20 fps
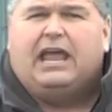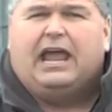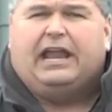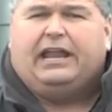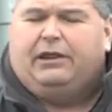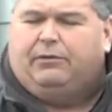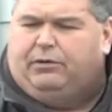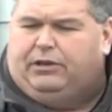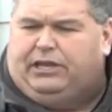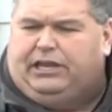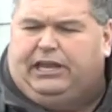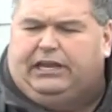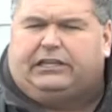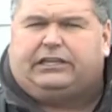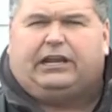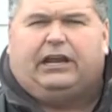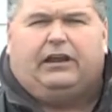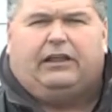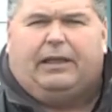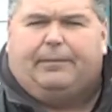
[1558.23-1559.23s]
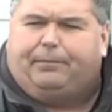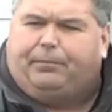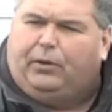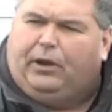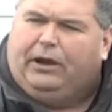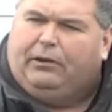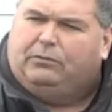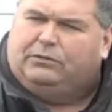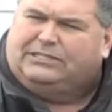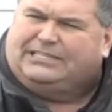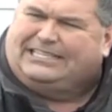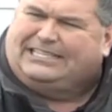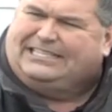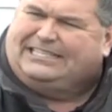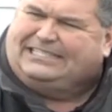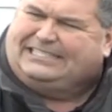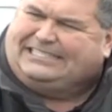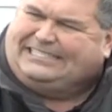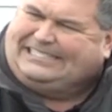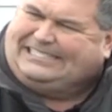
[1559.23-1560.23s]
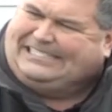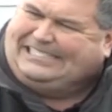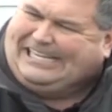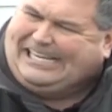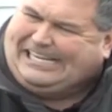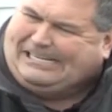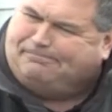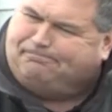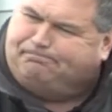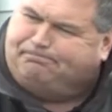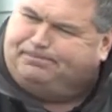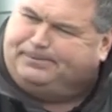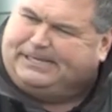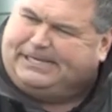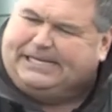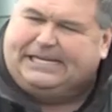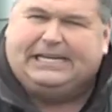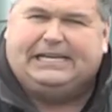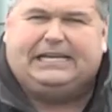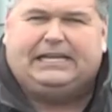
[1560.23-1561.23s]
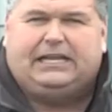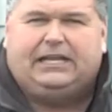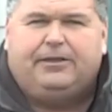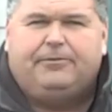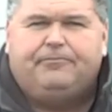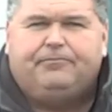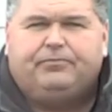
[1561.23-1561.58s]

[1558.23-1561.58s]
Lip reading: and then when you get there, that print was that big.